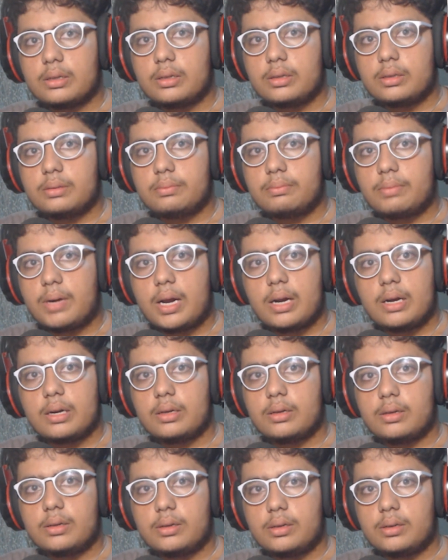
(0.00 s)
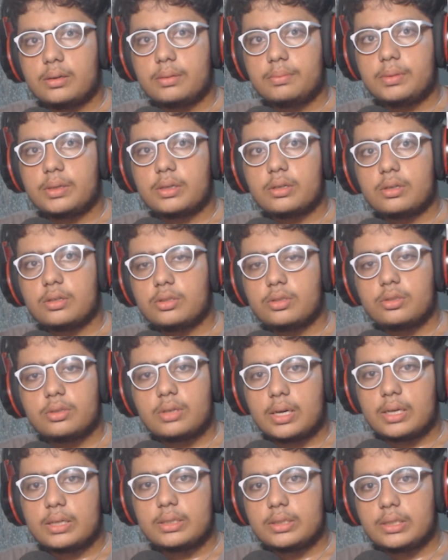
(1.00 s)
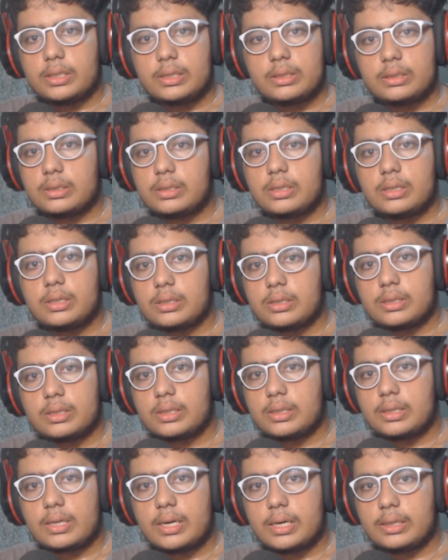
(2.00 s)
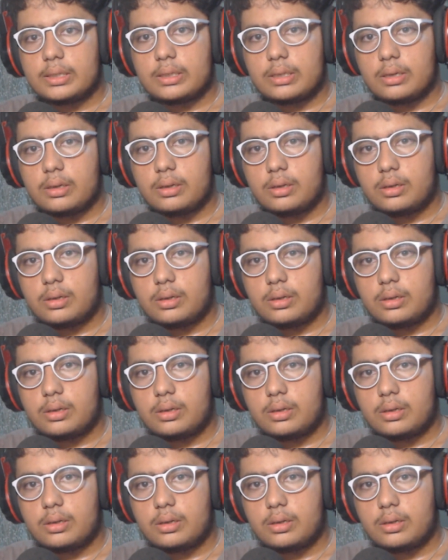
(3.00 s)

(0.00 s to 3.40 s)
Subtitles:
because you can't change the history, right?